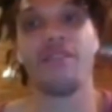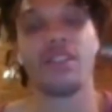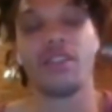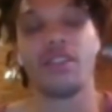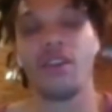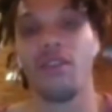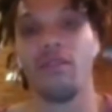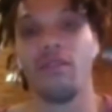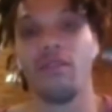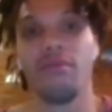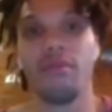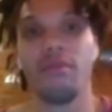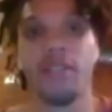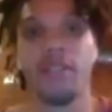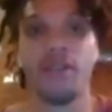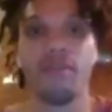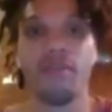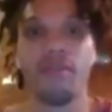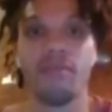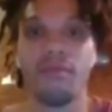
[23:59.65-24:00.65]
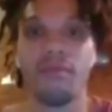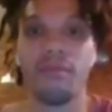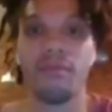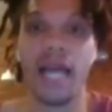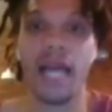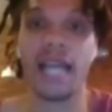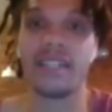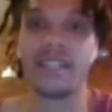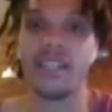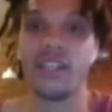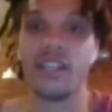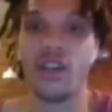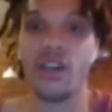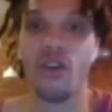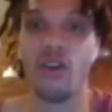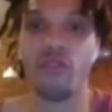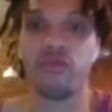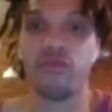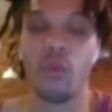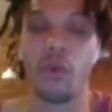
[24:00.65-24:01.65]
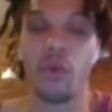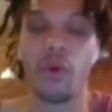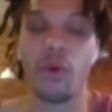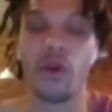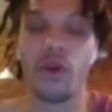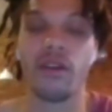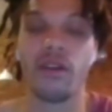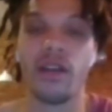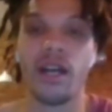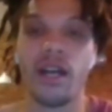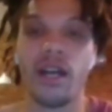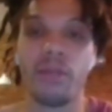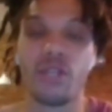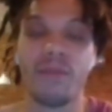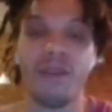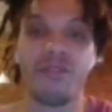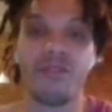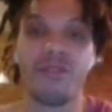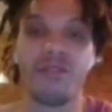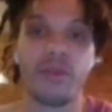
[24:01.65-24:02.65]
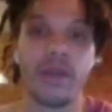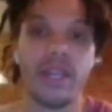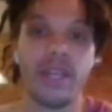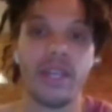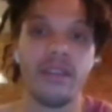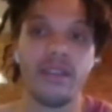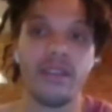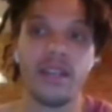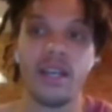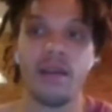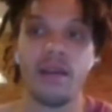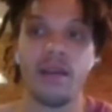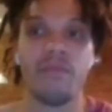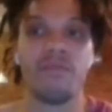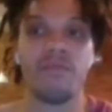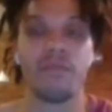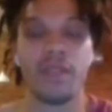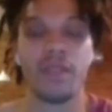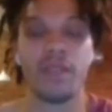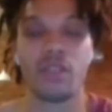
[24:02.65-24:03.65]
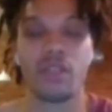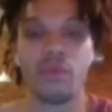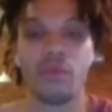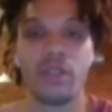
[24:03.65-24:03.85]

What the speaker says: So, you know, black didn't go for bishop f3, as